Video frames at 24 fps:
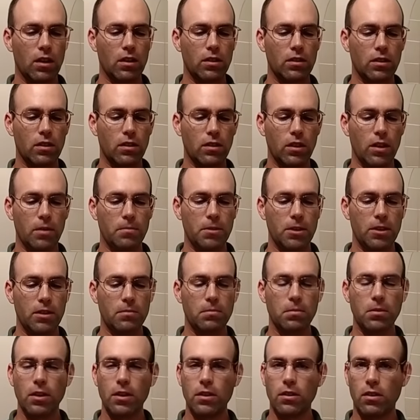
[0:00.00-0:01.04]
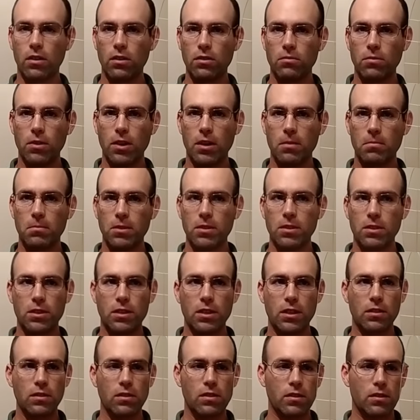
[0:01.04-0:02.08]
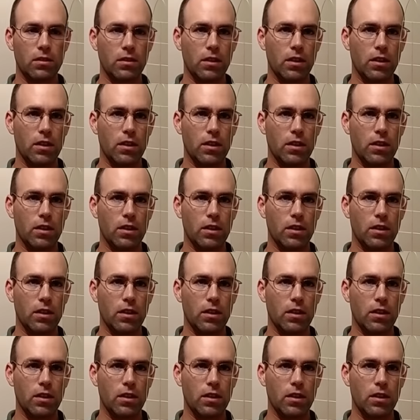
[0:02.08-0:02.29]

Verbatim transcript: to climb the airplane all the way up to the ceiling.